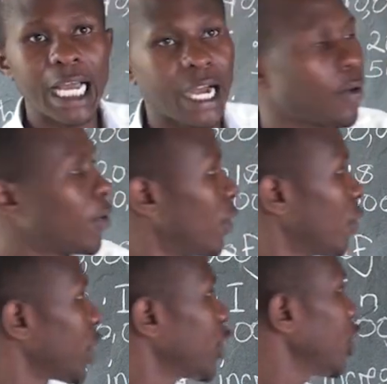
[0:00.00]

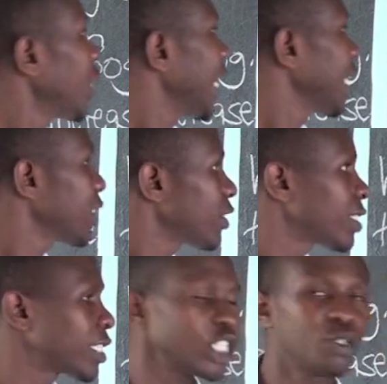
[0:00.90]
Now, when you look at this
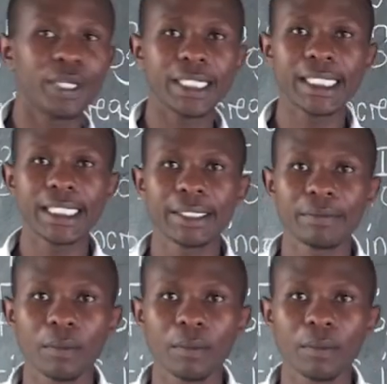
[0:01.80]
statement,